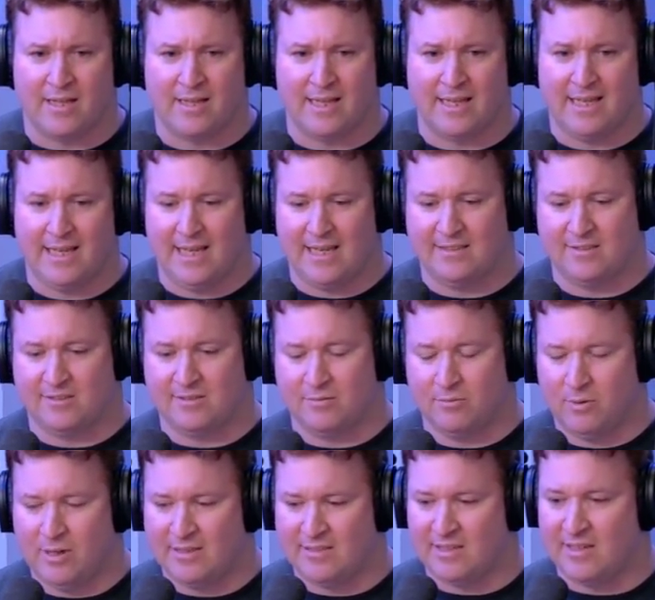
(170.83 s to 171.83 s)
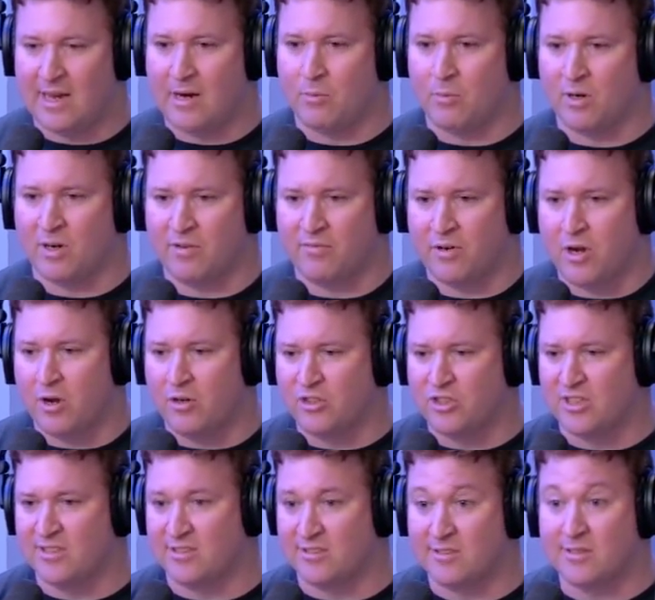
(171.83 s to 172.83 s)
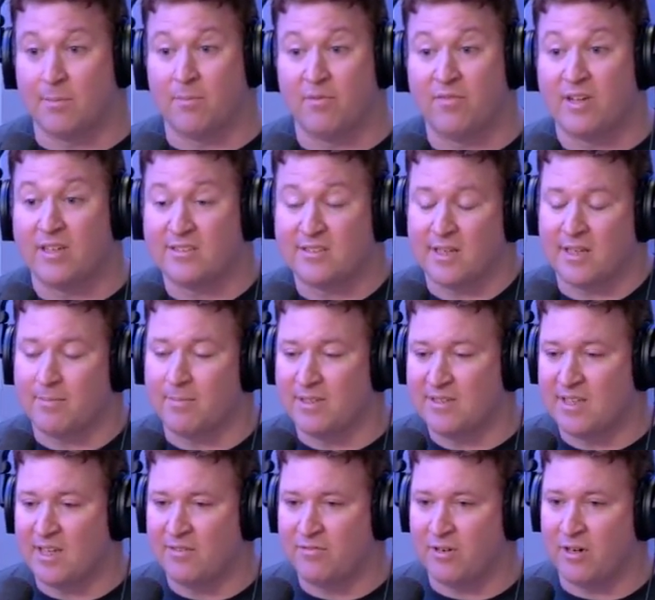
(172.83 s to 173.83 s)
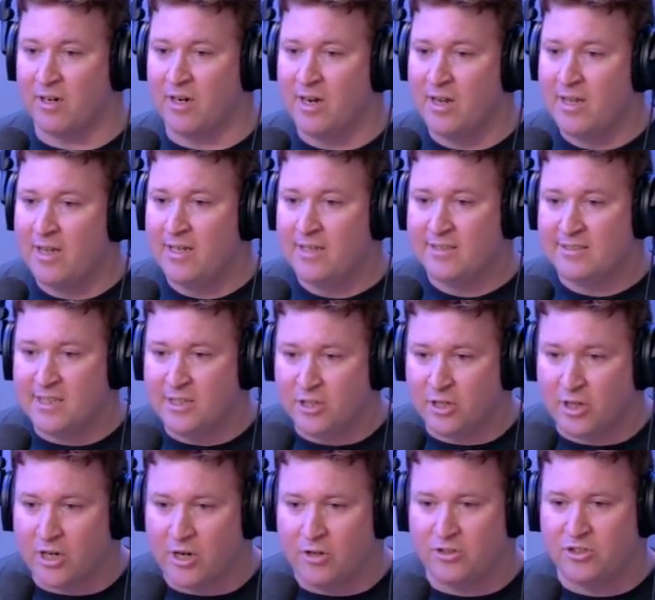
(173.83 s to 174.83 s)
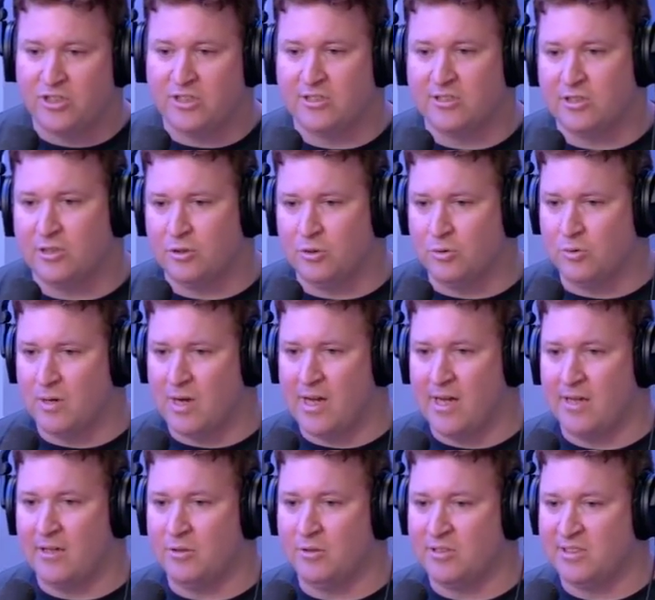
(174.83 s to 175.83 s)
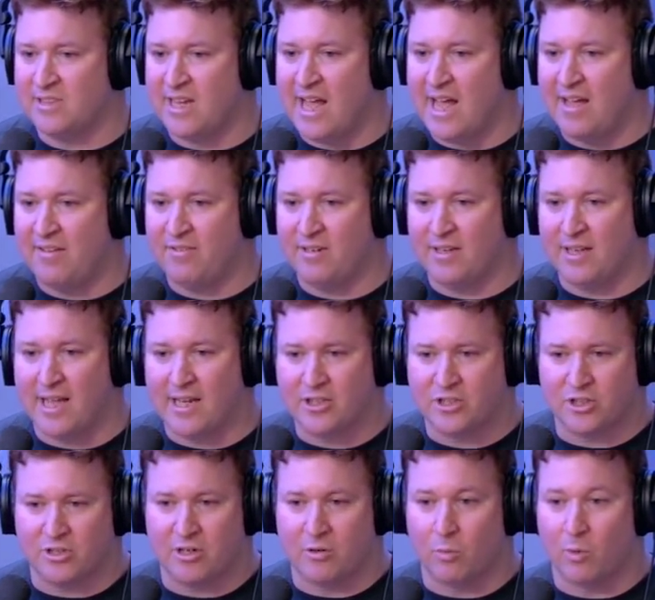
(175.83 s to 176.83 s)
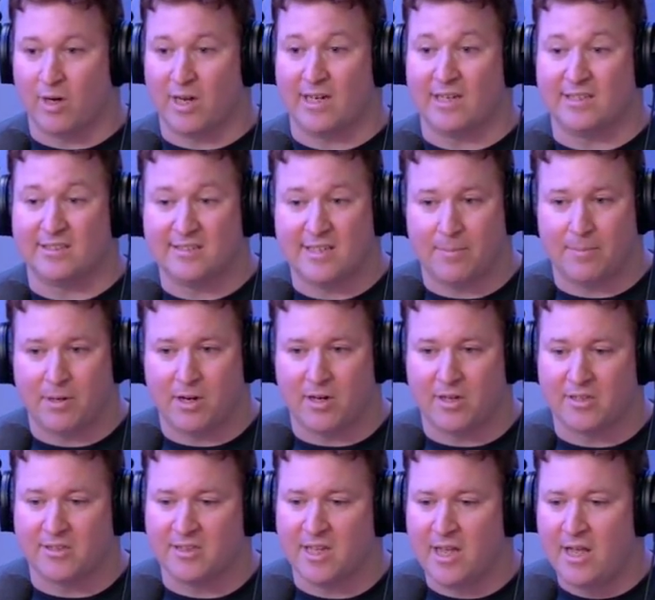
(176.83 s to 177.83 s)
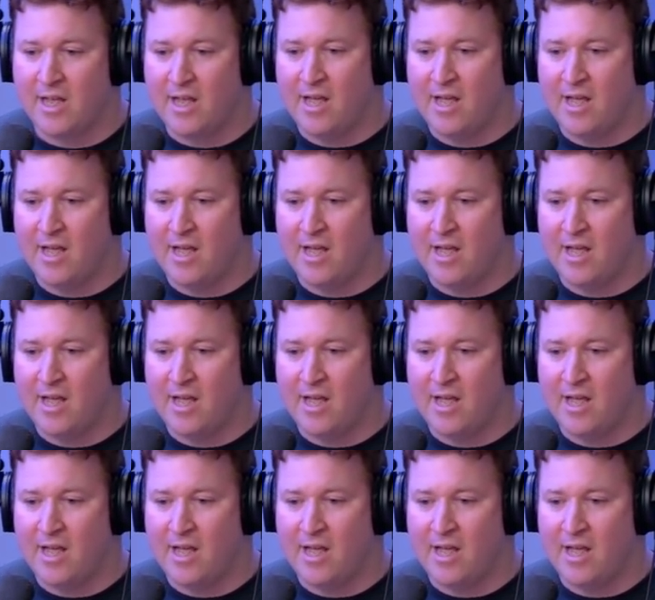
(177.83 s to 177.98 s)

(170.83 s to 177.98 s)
Like he has a network of coaches, and some of us, like myself, are senior coaches who staff and lecture and work at his seminars.